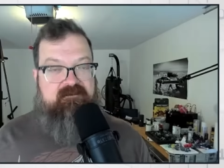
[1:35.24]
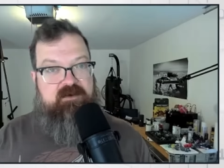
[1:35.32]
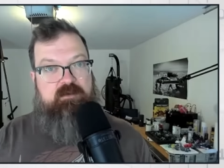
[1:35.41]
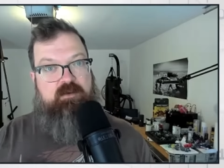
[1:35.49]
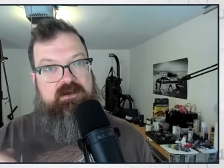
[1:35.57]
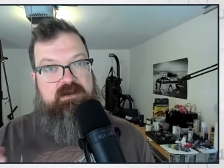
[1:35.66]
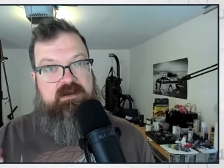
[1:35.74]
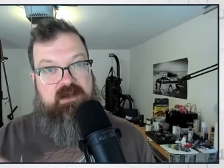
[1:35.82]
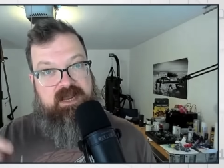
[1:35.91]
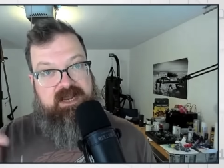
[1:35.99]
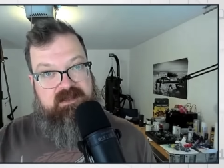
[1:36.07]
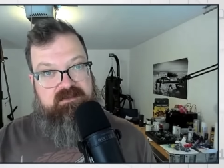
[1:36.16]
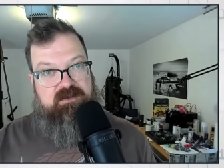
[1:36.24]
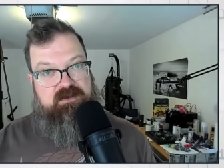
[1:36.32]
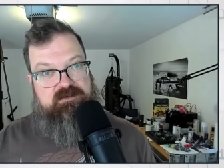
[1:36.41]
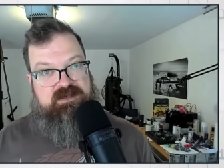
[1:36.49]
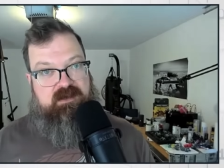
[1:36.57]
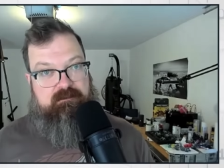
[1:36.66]
Everyone in the
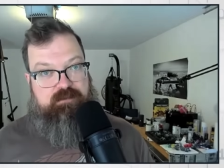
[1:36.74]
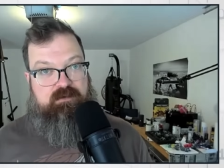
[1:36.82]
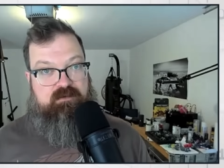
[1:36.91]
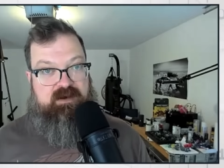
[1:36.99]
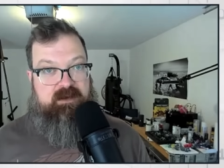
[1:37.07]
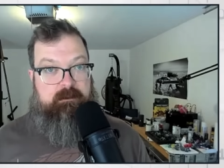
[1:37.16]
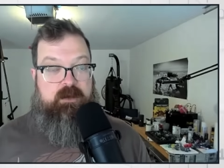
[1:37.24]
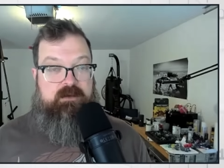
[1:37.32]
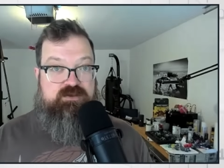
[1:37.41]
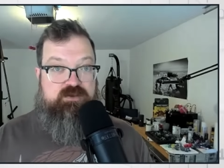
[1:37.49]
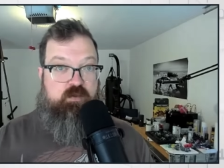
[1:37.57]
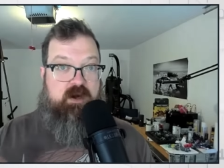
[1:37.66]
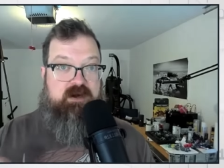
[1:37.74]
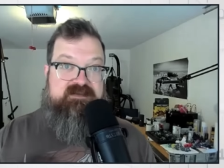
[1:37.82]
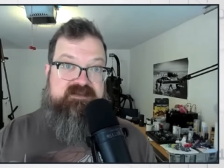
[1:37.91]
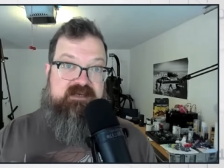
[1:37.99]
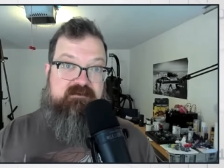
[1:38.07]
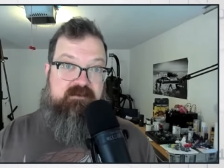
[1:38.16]
Utah program, to one
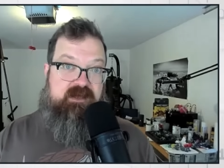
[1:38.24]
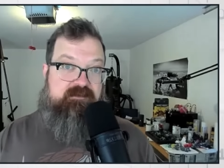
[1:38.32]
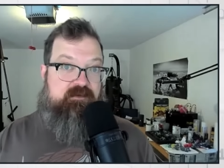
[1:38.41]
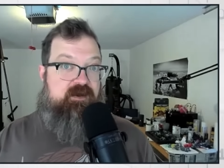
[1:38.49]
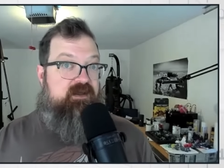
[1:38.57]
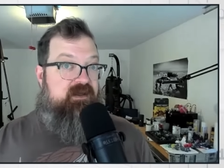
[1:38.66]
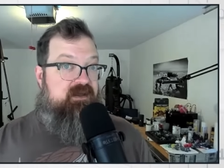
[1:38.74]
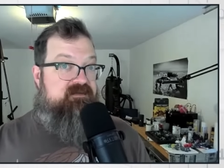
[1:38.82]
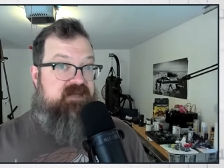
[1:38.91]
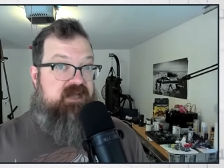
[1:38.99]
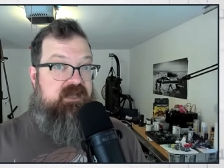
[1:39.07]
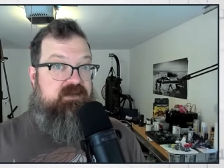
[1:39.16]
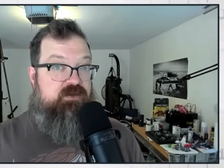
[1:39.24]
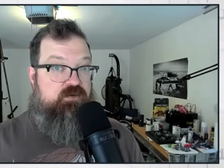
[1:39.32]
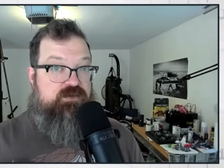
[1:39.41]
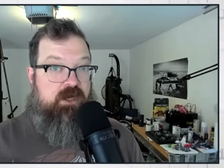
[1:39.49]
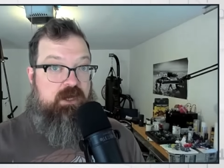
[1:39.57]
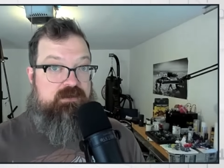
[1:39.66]
extent or another, is a
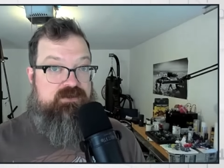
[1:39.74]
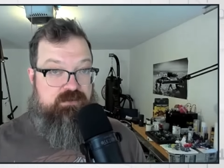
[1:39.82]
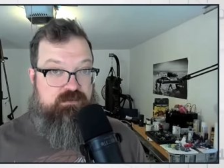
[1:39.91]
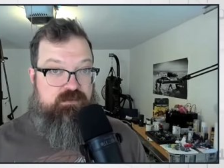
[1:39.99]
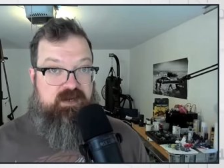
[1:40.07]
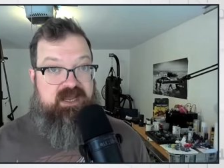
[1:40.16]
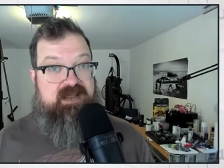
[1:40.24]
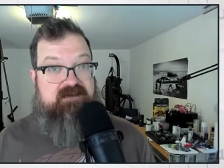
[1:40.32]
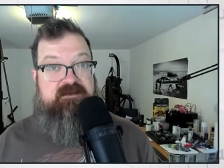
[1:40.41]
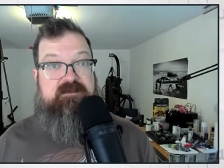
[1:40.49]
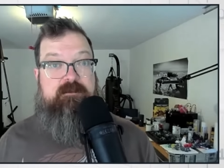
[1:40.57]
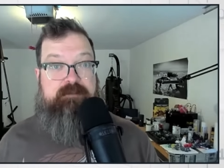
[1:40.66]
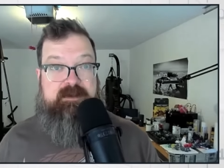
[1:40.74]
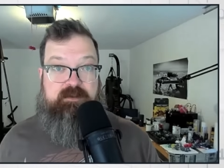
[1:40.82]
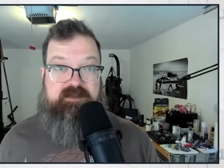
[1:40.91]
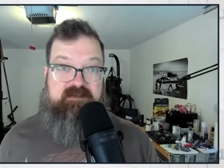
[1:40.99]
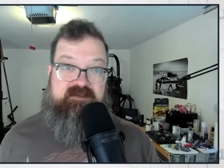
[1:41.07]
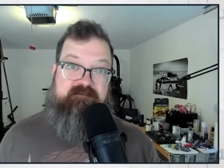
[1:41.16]
Utah dude. Even the people
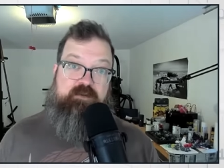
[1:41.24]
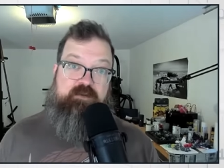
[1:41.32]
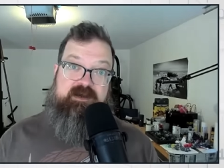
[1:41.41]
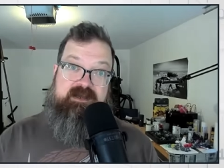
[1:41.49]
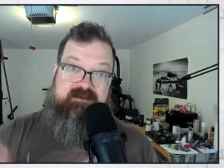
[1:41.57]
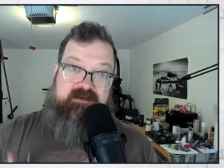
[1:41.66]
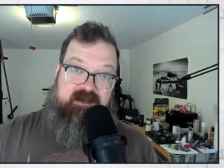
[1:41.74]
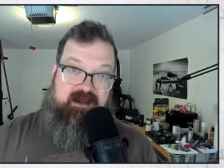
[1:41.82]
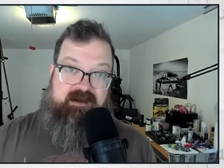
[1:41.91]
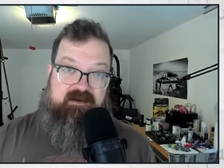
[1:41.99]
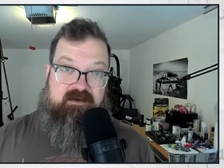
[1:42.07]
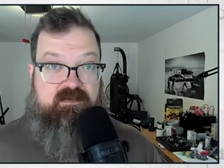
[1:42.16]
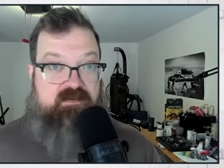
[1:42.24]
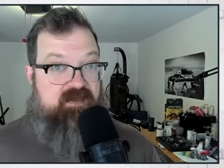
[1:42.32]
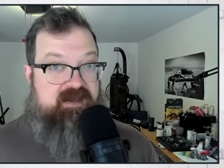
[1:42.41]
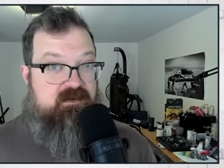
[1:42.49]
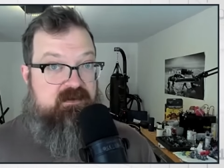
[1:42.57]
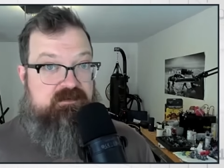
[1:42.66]
that they've brought in to hire,
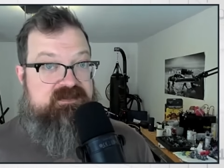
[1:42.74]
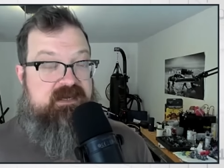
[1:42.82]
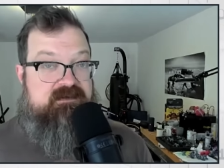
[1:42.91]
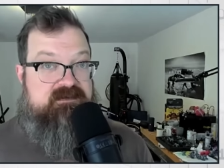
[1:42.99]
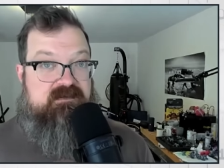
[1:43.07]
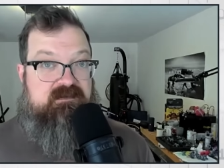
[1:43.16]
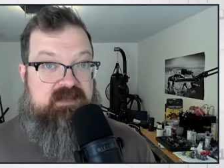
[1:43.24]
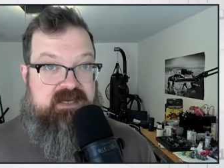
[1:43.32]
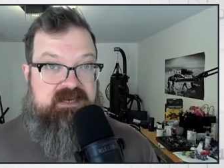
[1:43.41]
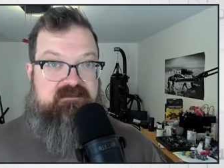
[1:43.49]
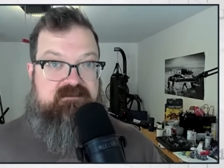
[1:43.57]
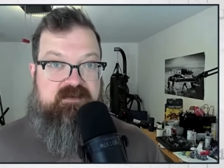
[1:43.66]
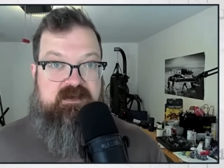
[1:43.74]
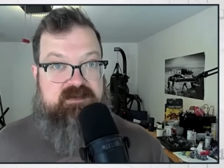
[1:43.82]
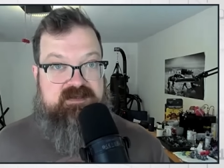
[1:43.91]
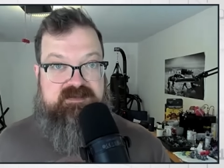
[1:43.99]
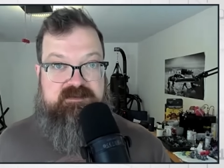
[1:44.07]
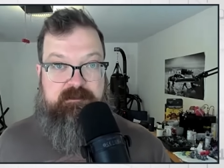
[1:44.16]
they don't tend to leave.
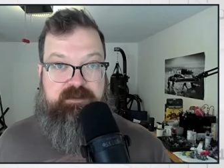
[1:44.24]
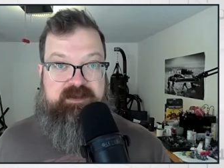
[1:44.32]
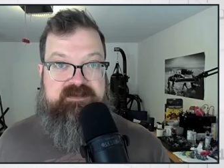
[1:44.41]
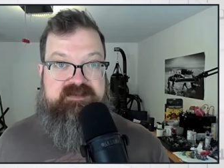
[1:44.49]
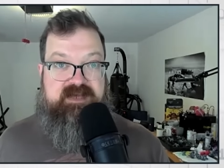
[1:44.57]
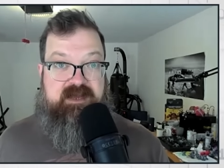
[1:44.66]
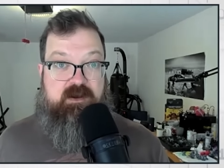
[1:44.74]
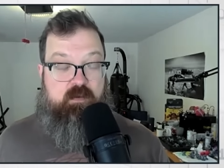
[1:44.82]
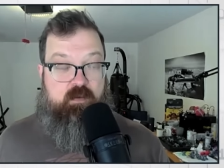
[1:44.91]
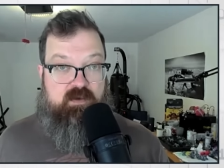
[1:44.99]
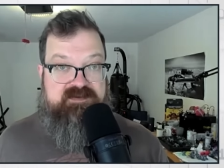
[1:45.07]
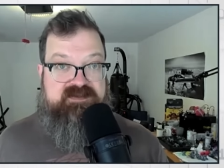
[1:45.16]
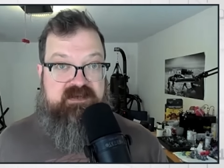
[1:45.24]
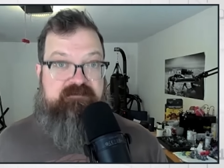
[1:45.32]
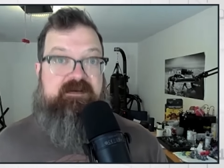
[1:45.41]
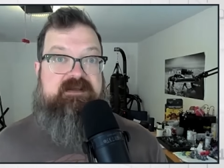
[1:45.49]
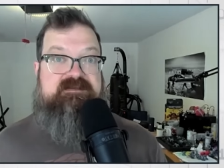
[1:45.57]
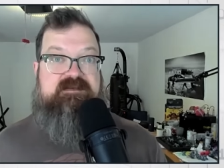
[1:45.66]
This is a place that once they
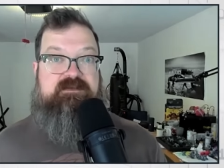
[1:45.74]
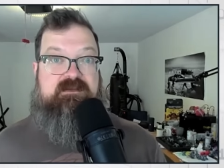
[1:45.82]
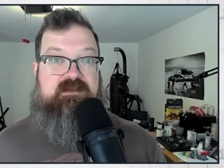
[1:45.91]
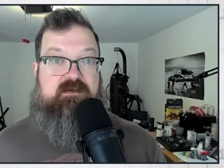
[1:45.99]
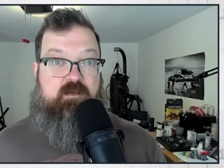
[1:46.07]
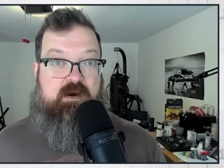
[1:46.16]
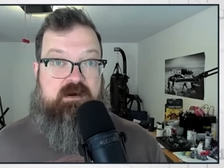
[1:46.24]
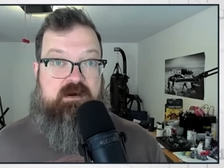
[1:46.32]
find something that